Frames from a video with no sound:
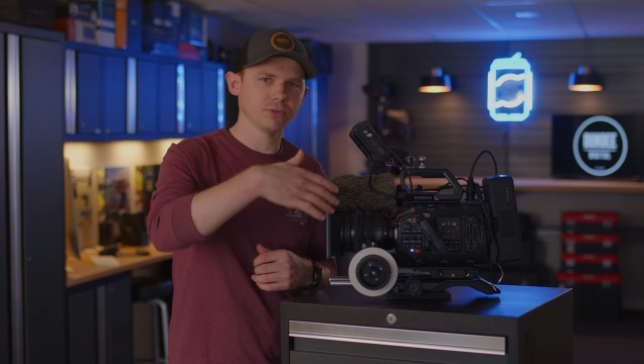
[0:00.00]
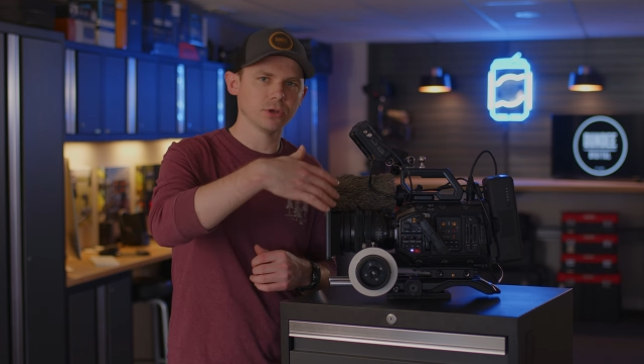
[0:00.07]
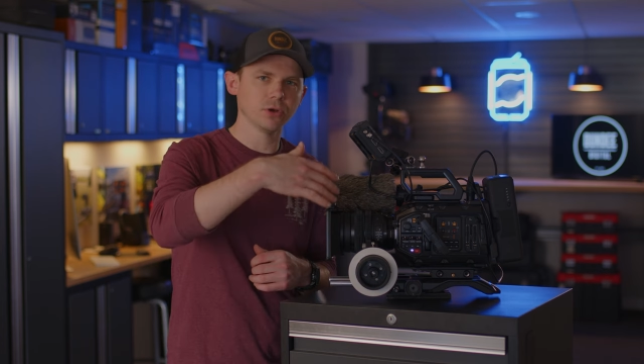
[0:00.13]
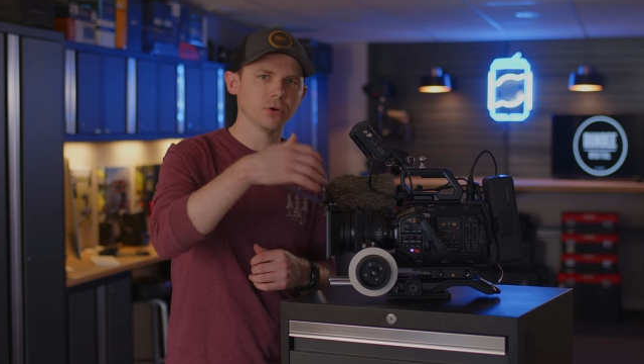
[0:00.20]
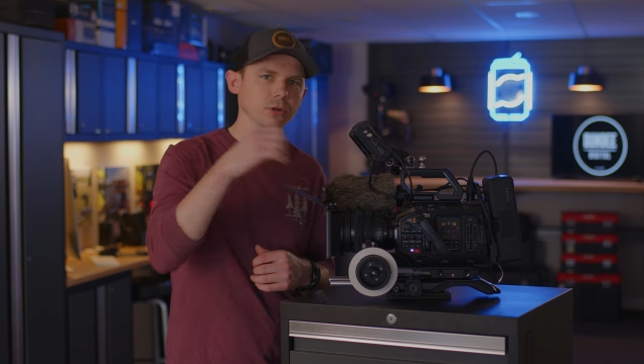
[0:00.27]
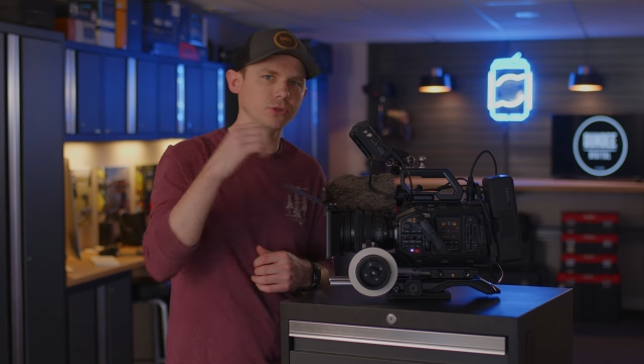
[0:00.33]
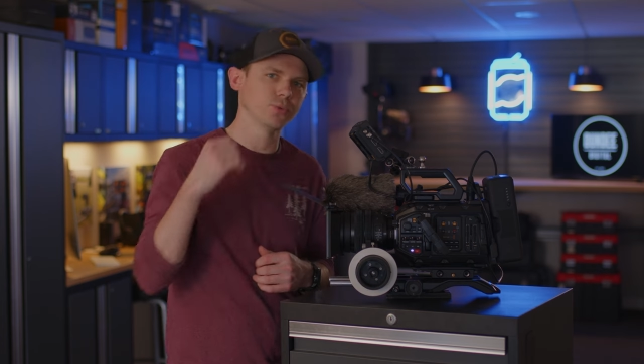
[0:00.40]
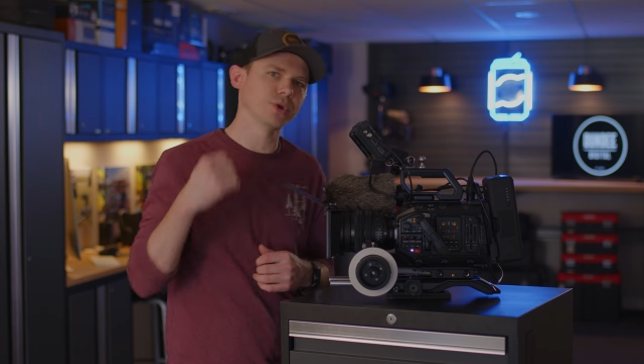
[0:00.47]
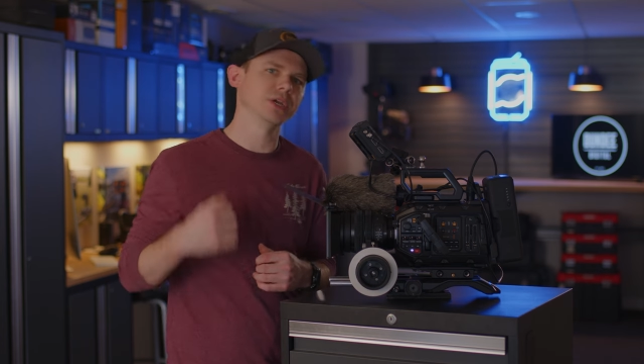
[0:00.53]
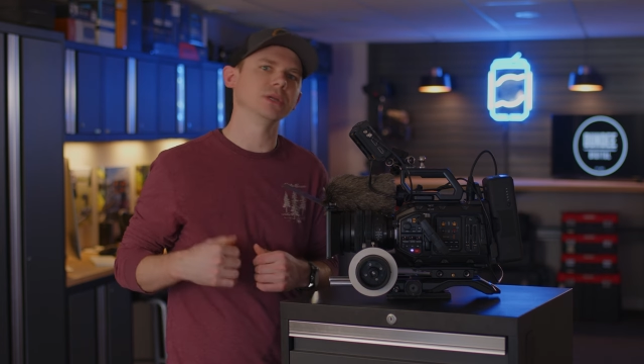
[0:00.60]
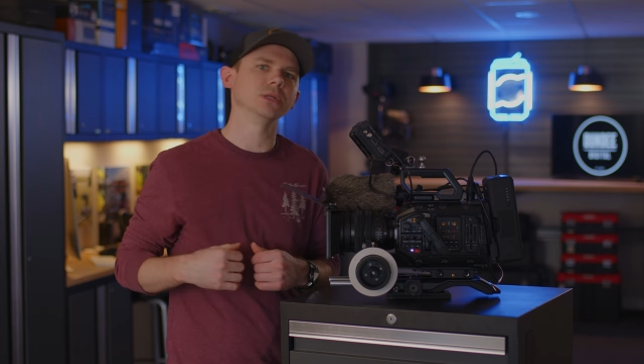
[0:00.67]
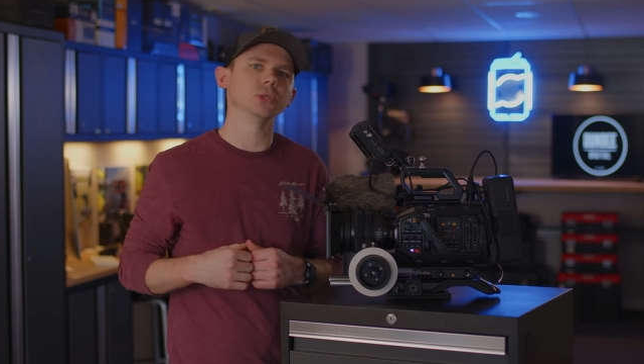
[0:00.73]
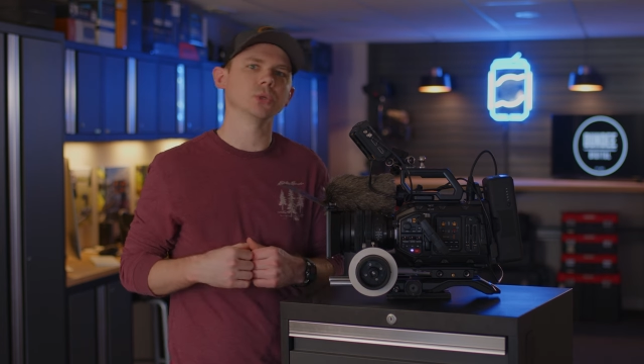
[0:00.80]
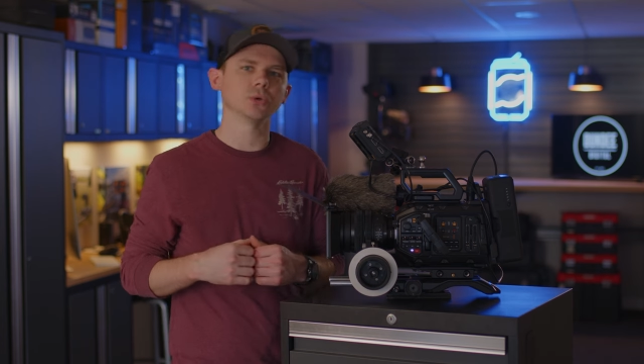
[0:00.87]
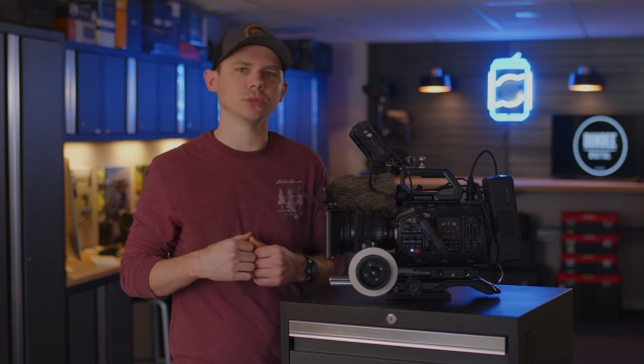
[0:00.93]
to go all the way
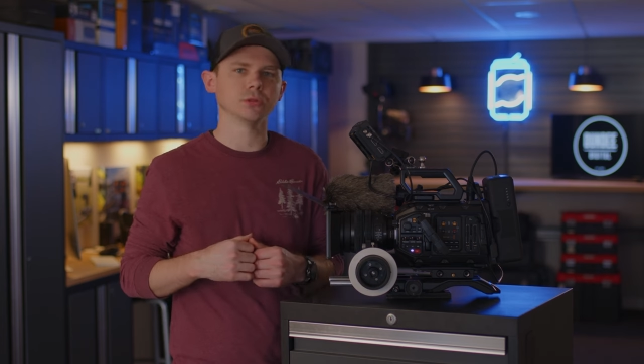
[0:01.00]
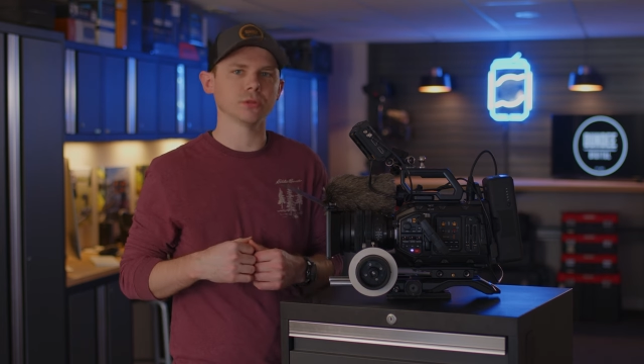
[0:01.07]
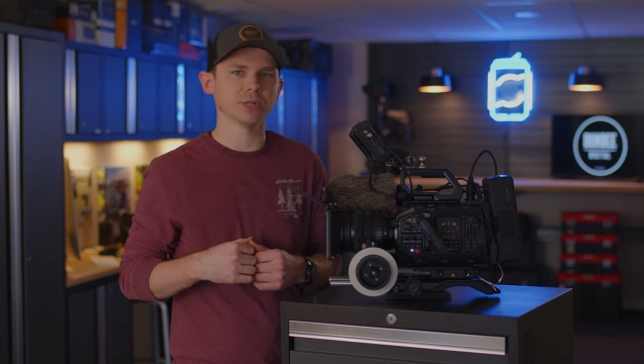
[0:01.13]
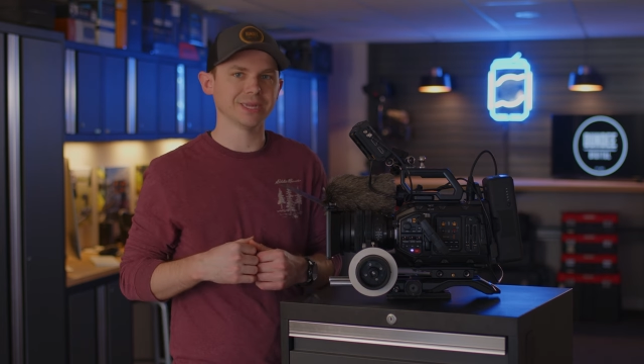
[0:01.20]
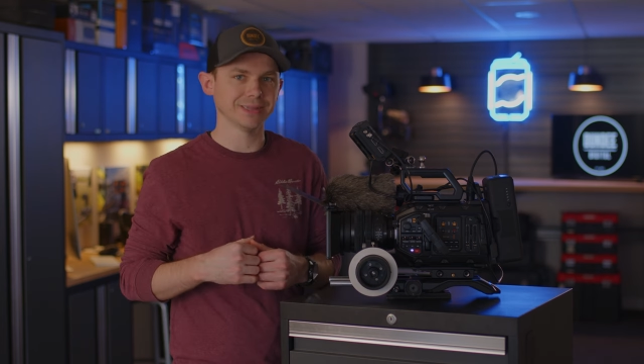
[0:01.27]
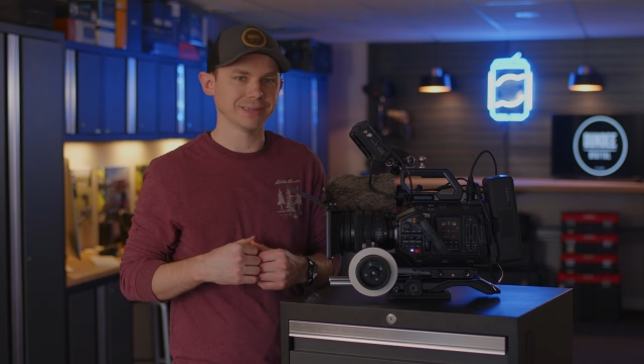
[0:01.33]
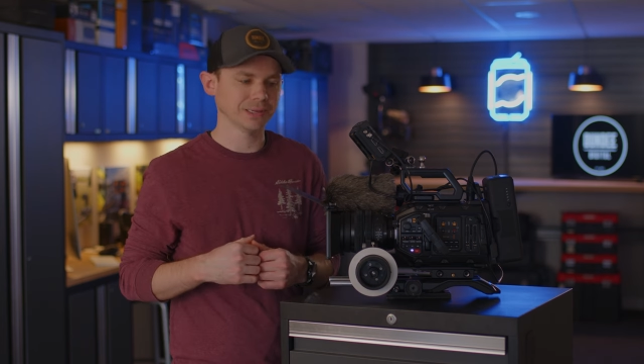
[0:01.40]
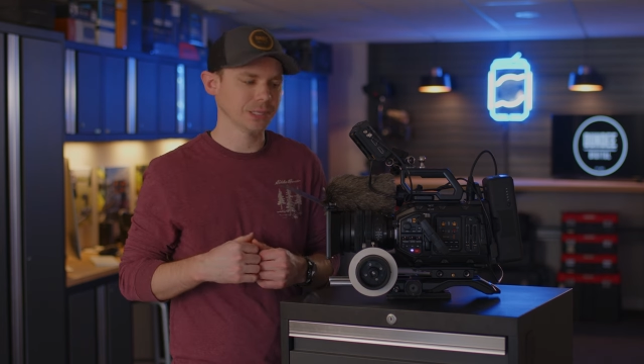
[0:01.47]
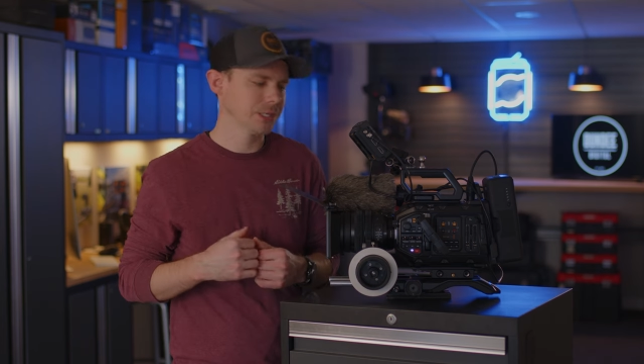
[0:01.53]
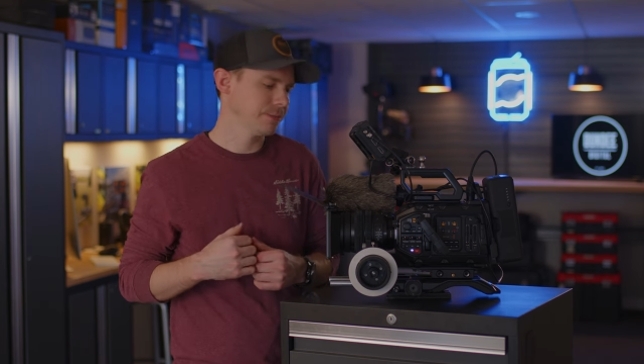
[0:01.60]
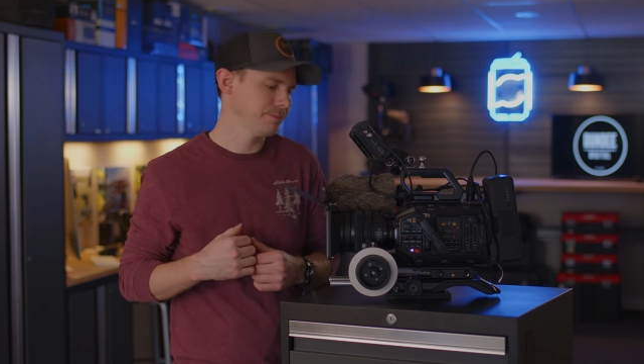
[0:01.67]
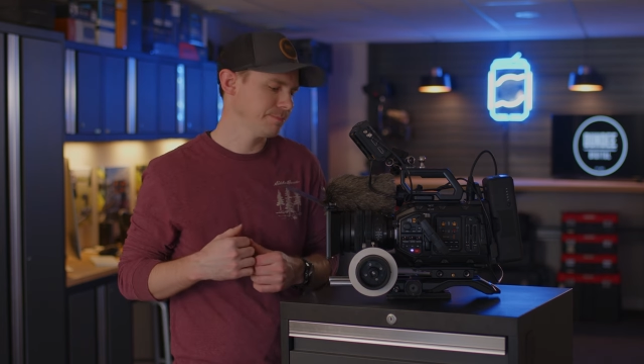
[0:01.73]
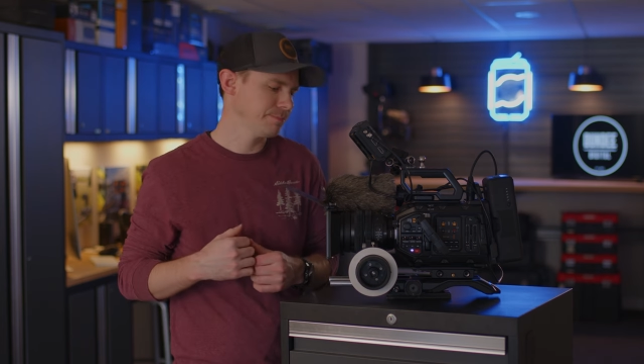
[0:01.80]
in toward the lens.